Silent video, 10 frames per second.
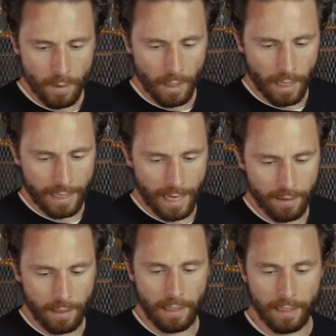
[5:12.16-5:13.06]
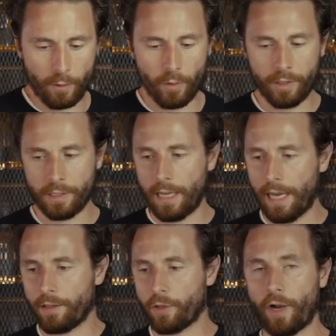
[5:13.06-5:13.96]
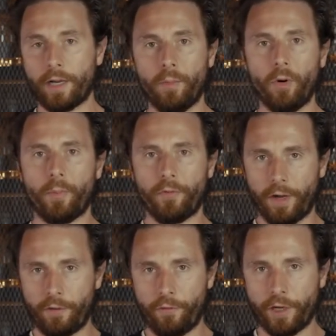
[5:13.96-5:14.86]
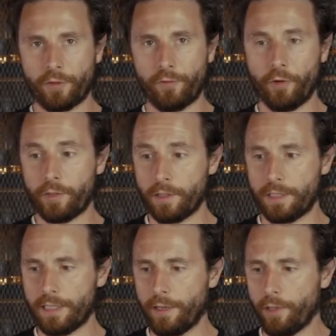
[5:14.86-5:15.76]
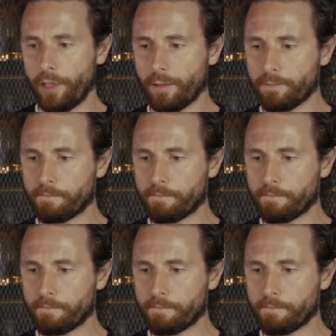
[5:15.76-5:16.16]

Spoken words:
again, the Linkwood and the Cragganmore provide fresh fruit and cereal.